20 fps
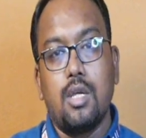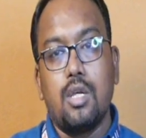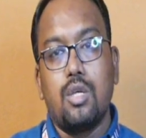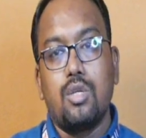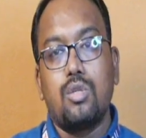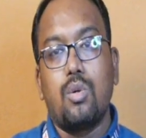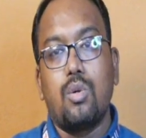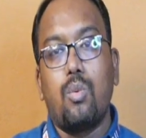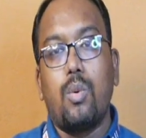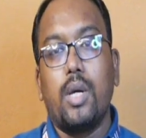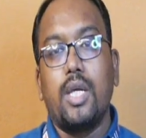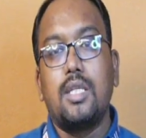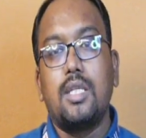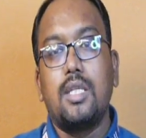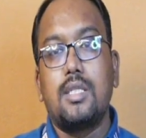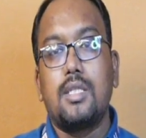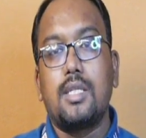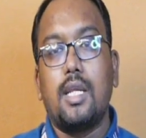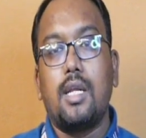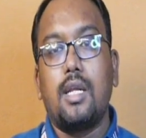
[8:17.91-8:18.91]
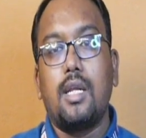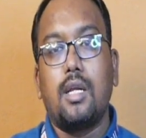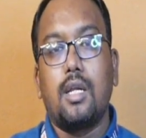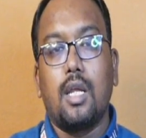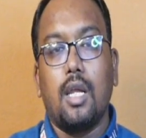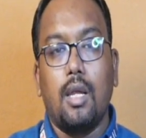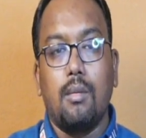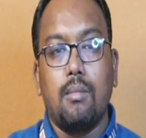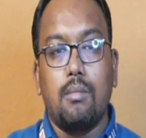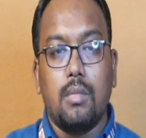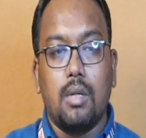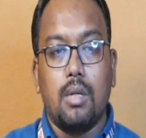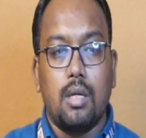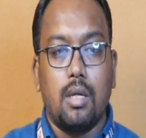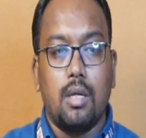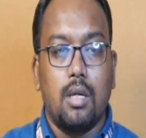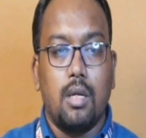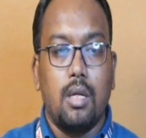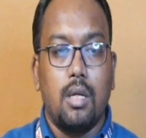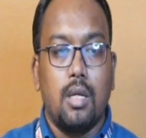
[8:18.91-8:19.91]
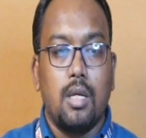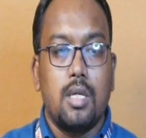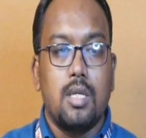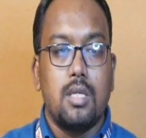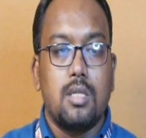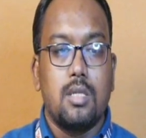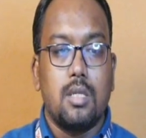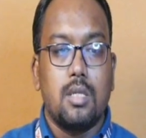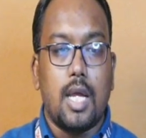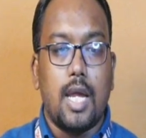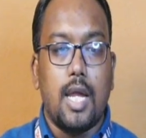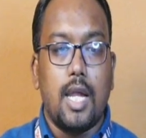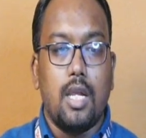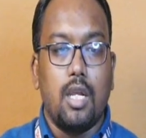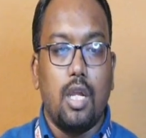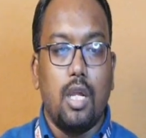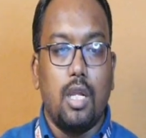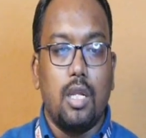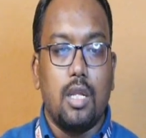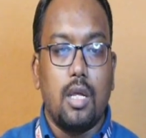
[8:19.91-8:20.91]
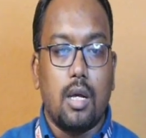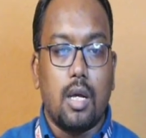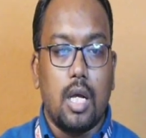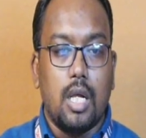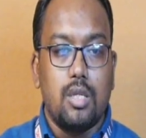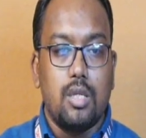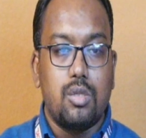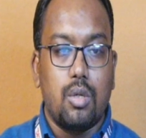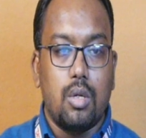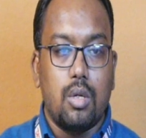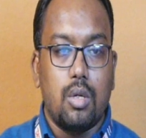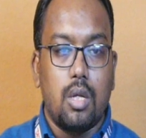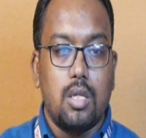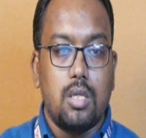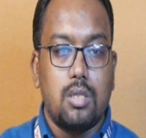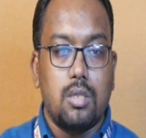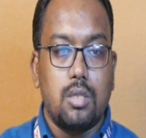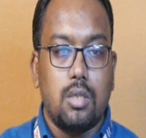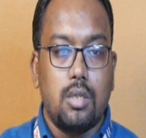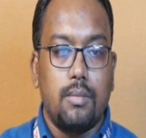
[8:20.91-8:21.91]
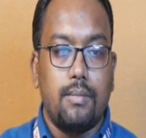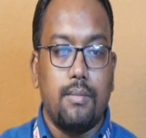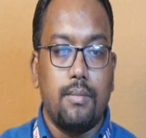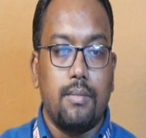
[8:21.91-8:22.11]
So why this error came? And in the console also,